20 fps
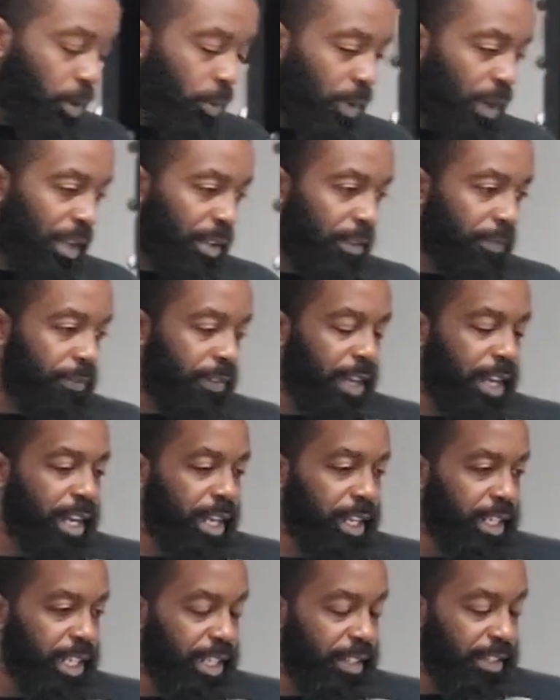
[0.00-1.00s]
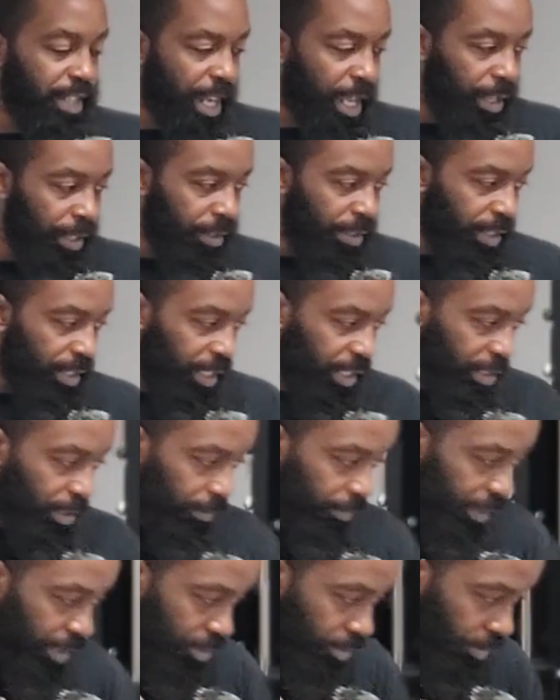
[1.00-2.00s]
qualified and talented
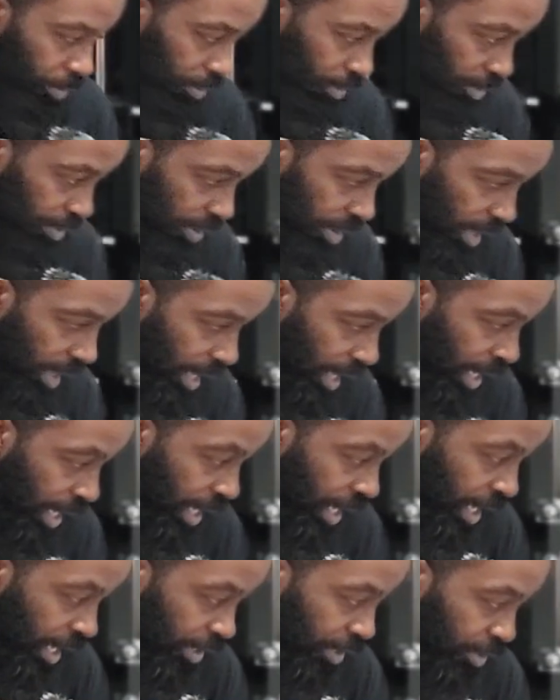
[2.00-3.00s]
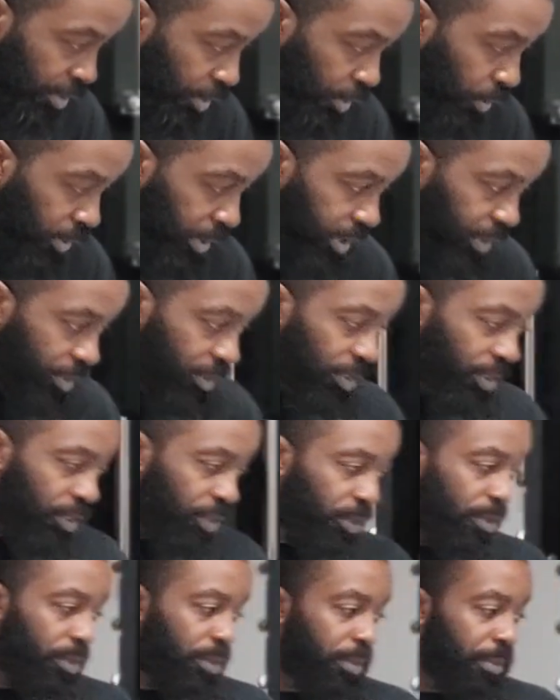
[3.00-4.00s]
individuals is going
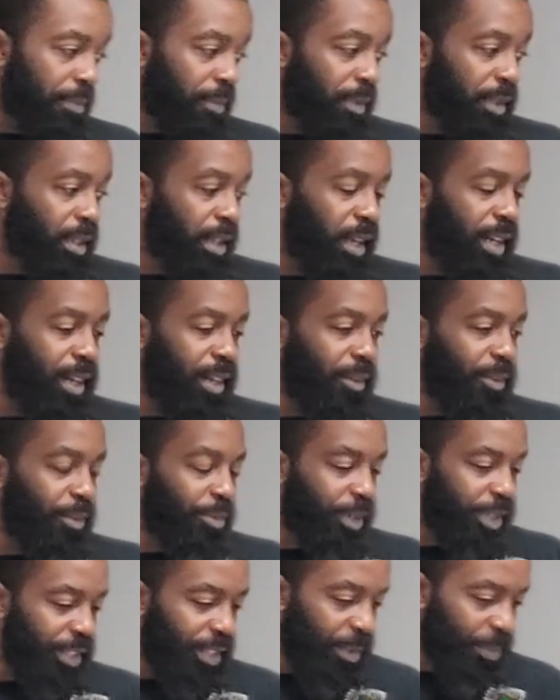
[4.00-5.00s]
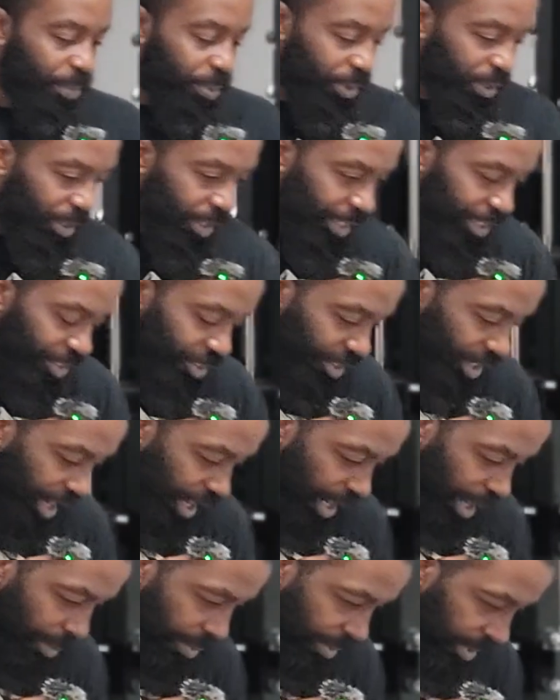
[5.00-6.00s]
to really put these
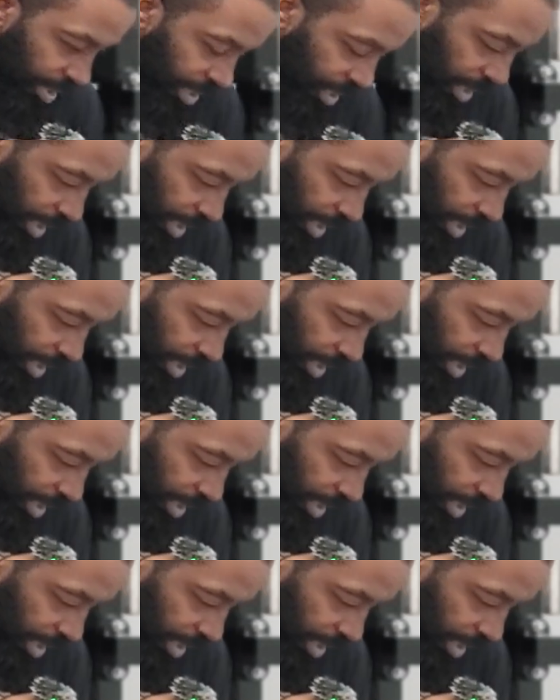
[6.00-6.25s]
jobs and these